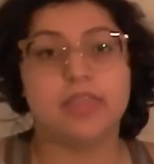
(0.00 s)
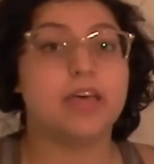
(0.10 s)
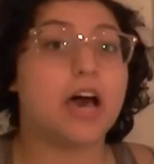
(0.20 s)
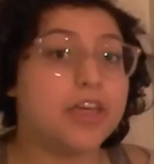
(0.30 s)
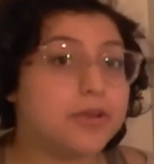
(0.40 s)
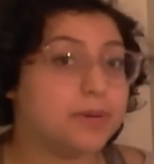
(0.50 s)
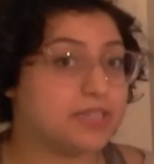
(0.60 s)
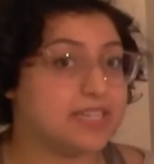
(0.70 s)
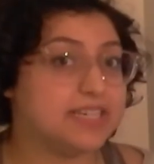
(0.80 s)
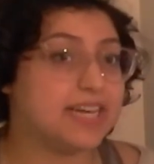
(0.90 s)
The other
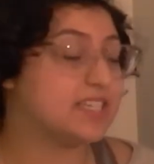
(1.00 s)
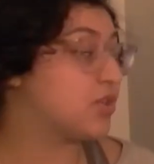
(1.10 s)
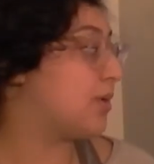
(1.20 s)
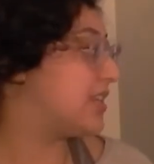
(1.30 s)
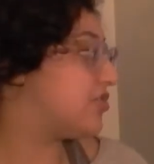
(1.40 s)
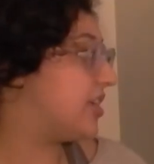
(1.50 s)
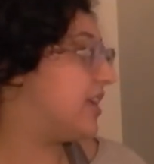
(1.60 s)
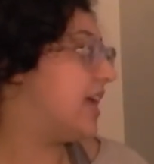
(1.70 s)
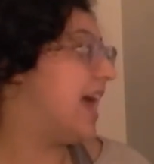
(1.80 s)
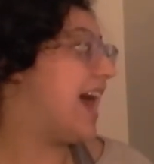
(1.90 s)
person test
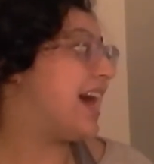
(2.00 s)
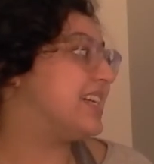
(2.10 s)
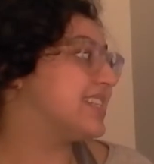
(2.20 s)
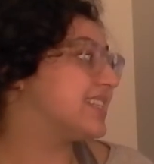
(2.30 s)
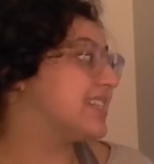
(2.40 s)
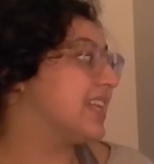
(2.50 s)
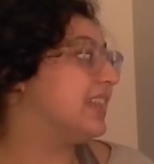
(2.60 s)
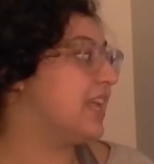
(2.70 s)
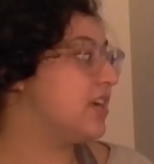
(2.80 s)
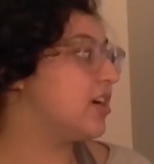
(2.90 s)
question asks,
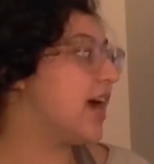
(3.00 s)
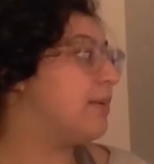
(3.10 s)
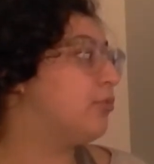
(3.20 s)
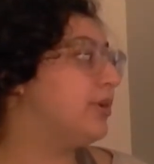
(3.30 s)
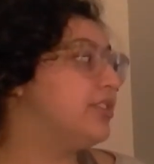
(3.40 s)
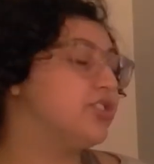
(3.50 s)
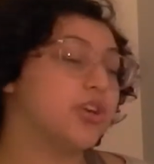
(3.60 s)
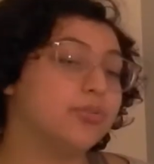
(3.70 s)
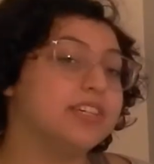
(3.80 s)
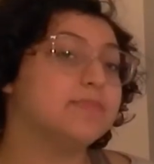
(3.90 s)
later I'm going to
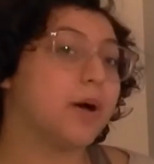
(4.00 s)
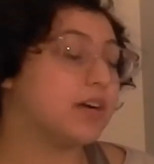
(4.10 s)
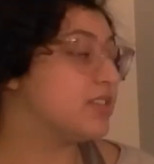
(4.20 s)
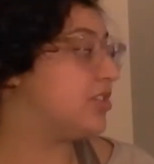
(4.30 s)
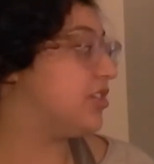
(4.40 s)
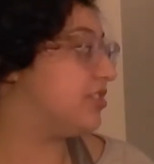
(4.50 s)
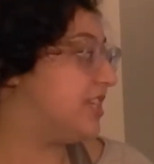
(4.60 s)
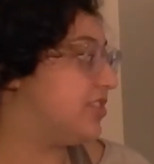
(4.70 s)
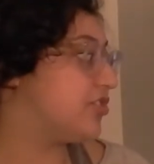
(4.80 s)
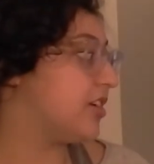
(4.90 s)
show this box to your
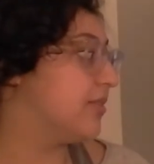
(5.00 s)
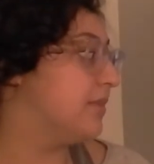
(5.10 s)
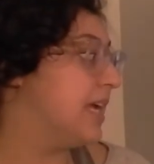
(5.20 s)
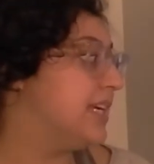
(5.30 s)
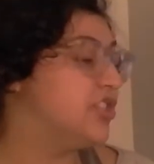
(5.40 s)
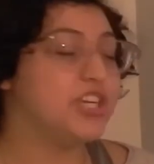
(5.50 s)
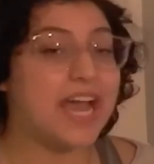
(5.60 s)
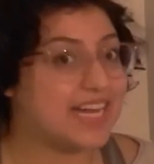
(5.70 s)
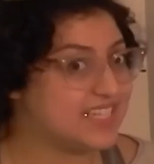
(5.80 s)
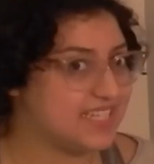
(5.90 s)
teacher. She
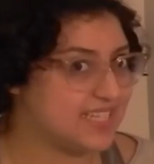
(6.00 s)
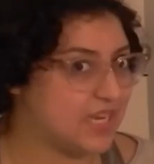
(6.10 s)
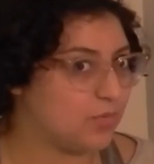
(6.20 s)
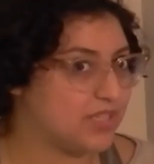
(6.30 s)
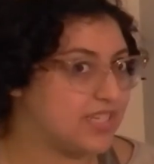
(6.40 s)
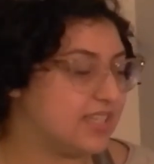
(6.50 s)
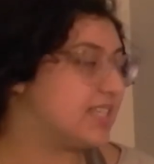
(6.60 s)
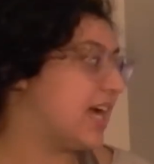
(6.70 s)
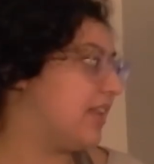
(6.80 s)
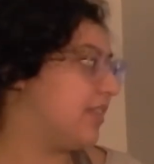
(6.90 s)
hasn't seen what's
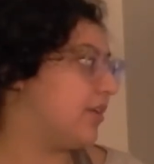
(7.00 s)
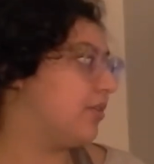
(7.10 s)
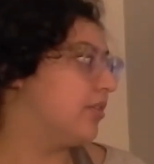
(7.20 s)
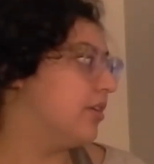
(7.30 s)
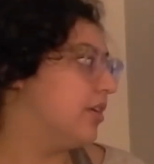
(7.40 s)
inside though.